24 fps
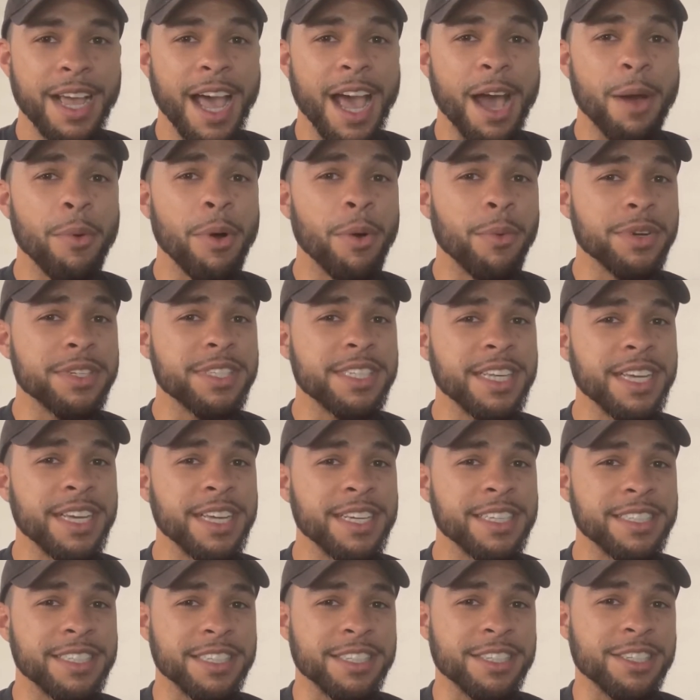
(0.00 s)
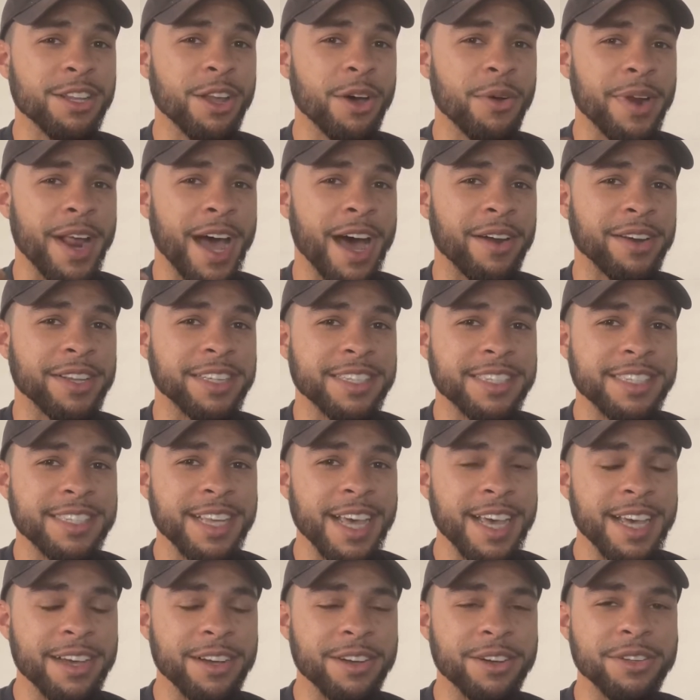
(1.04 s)
And what we're seeing is a slowdown in
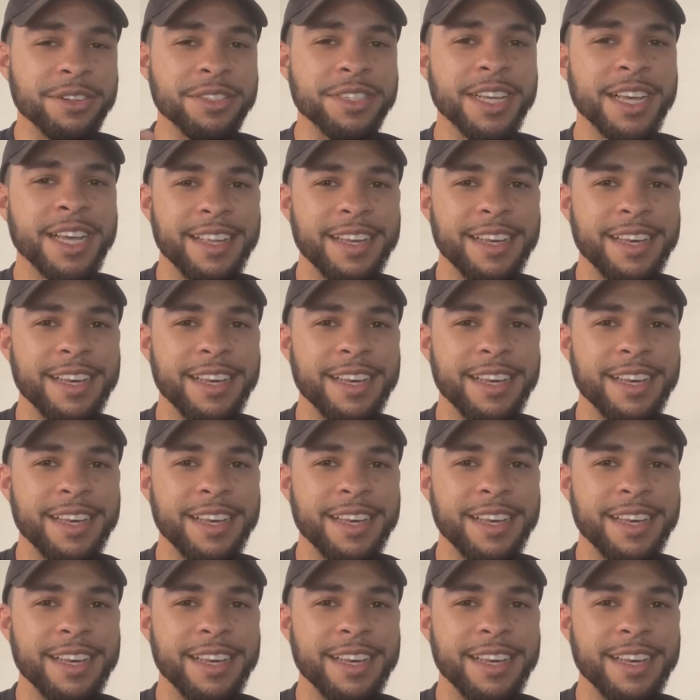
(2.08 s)
sales,